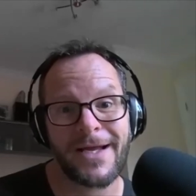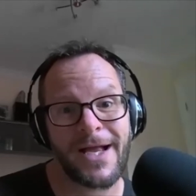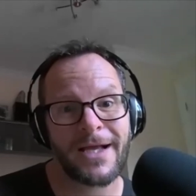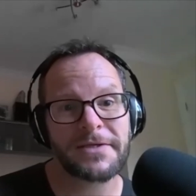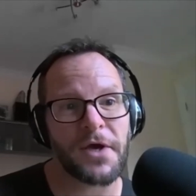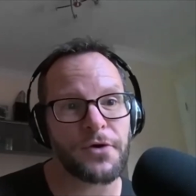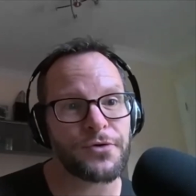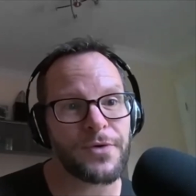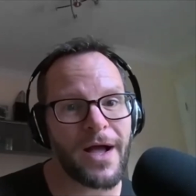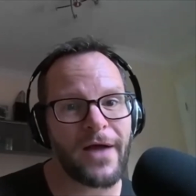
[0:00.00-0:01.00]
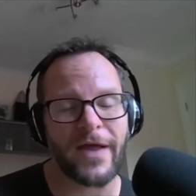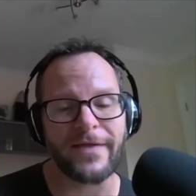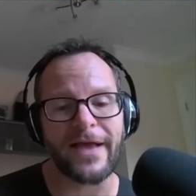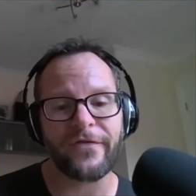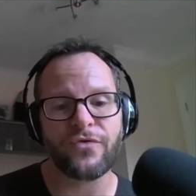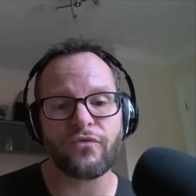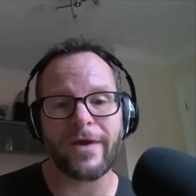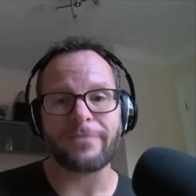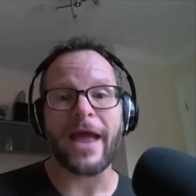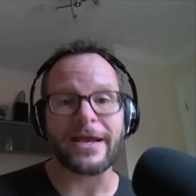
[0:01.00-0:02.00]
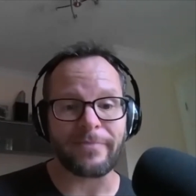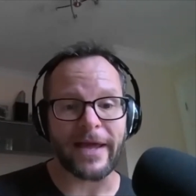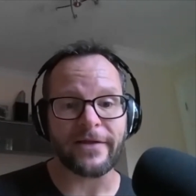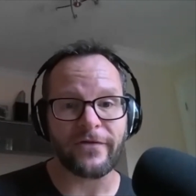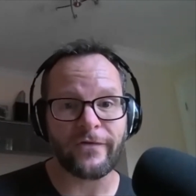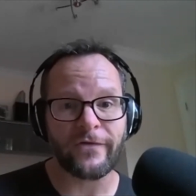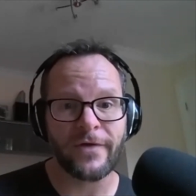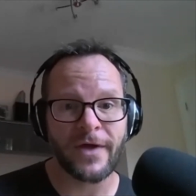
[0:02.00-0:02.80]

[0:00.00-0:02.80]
So I think there's 3 main bits.